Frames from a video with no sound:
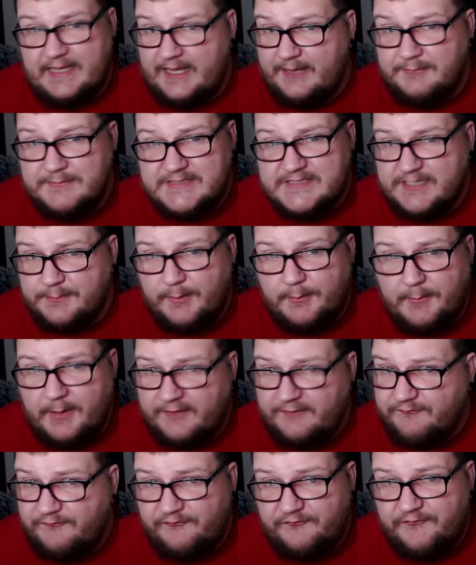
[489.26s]
even some of
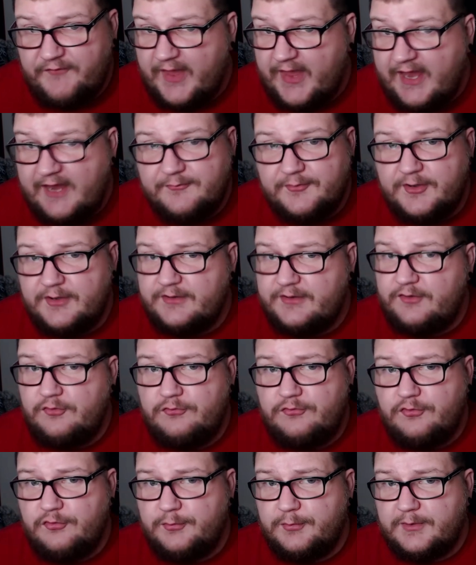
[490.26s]
my favorite
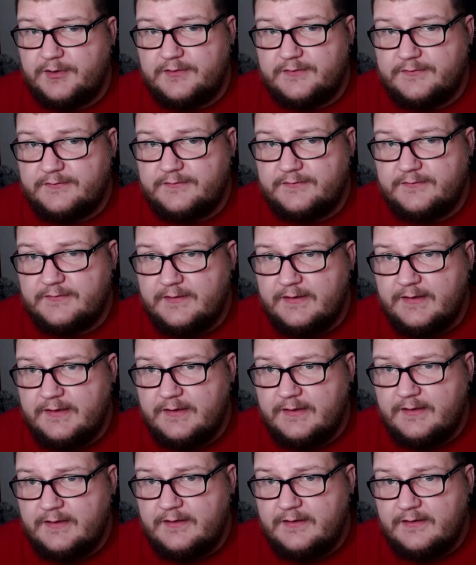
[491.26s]
YouTubers
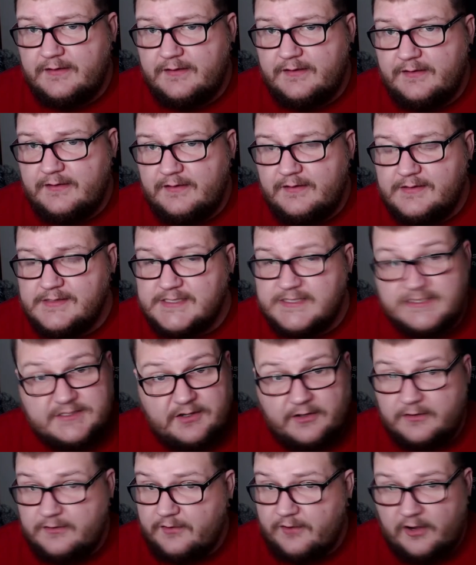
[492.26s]

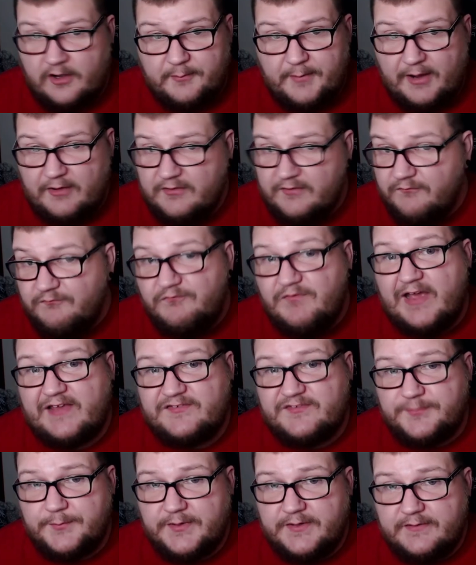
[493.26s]
started talking about
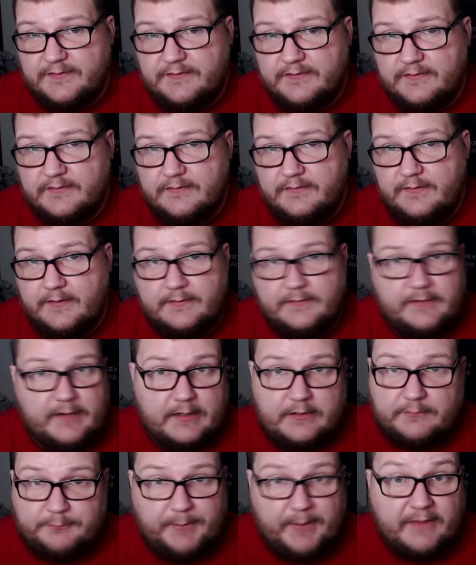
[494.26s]
investment. They,
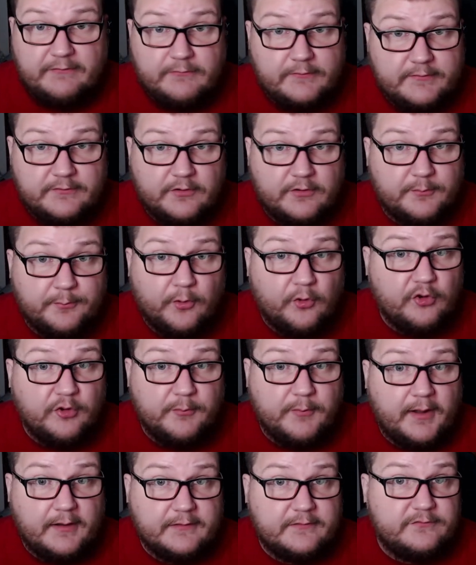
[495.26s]
they basically turned
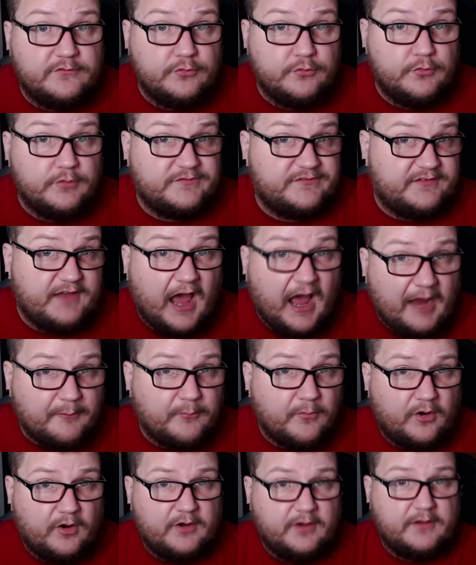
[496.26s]
Pokemon into a stock
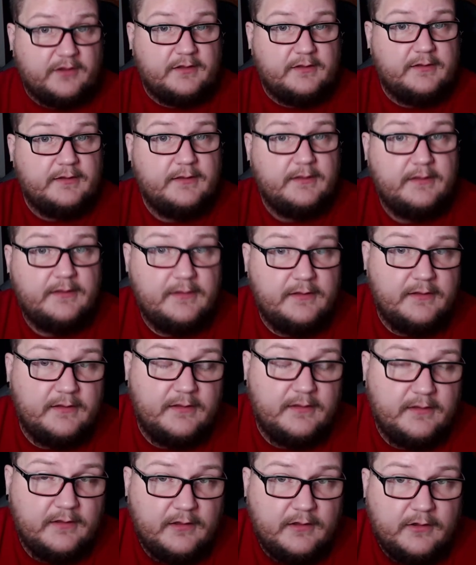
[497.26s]
market.
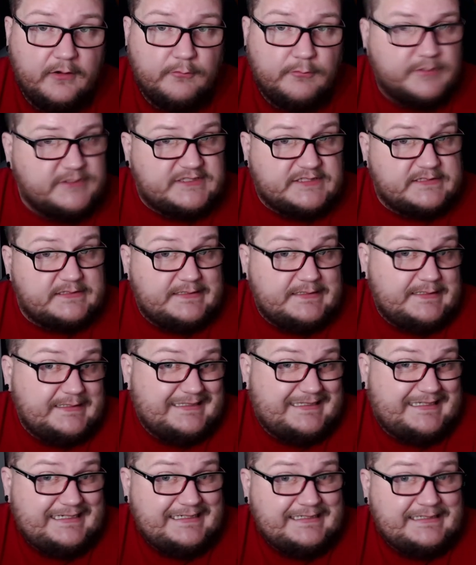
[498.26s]
Which,
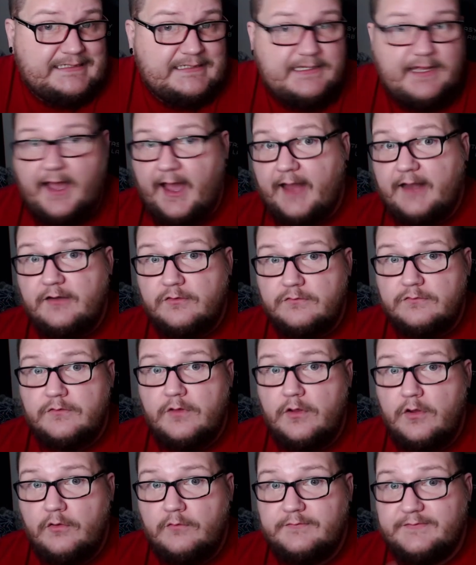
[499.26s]
again, I don't
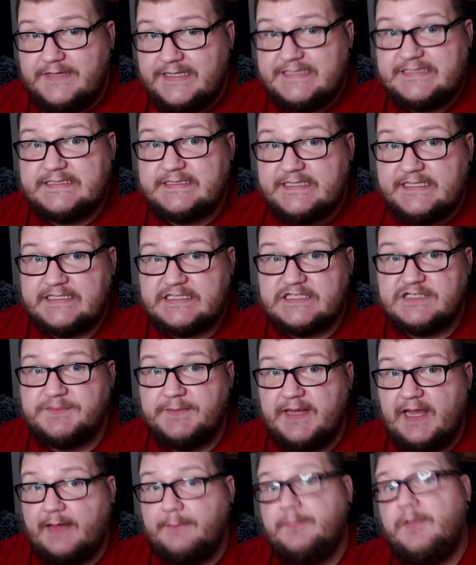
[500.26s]
know. This this is
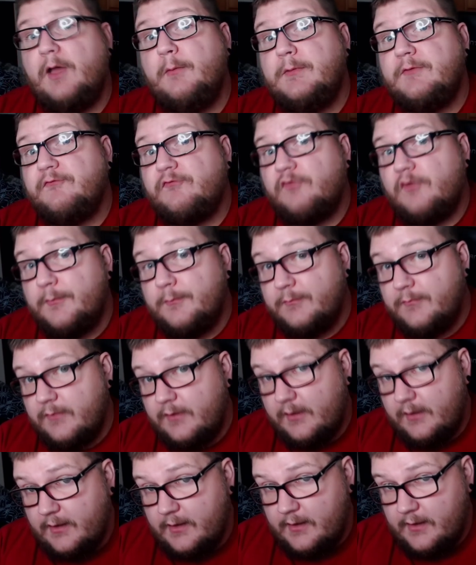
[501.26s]
me. I'm coming from
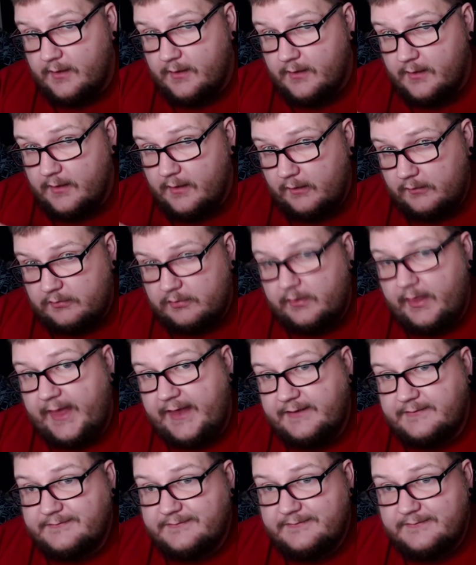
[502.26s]
a
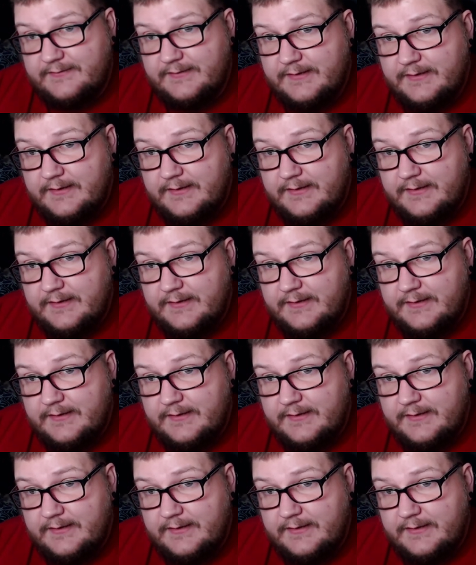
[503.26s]
late...